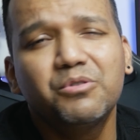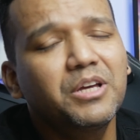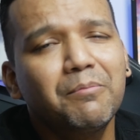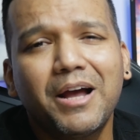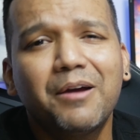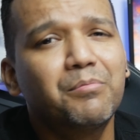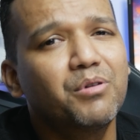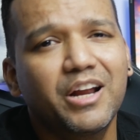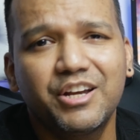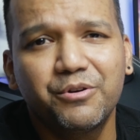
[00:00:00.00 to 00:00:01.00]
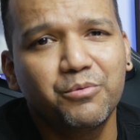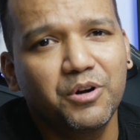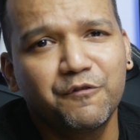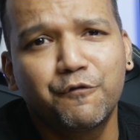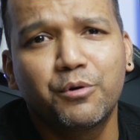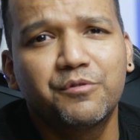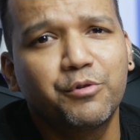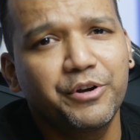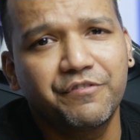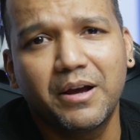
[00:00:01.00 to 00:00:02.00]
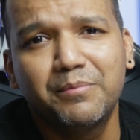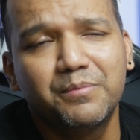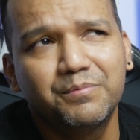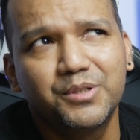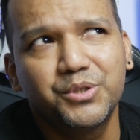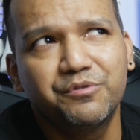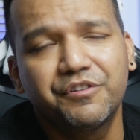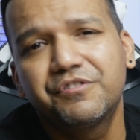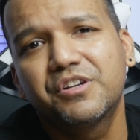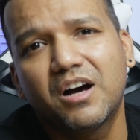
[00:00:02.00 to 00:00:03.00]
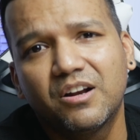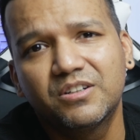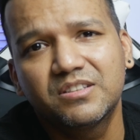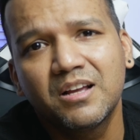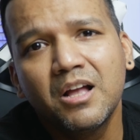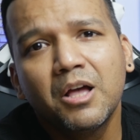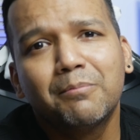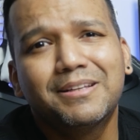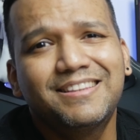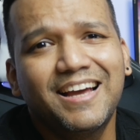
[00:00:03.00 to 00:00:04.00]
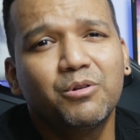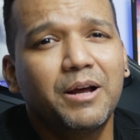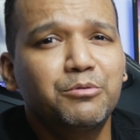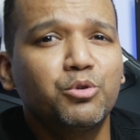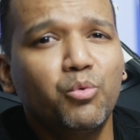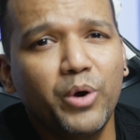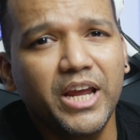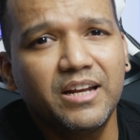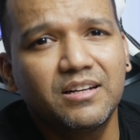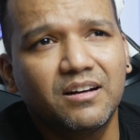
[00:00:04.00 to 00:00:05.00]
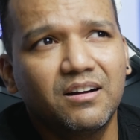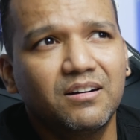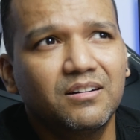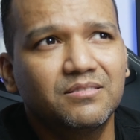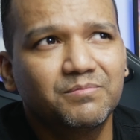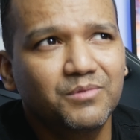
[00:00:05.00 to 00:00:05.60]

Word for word: You can buy a brand new one for 45 to $50 but then you'll have to wait uh,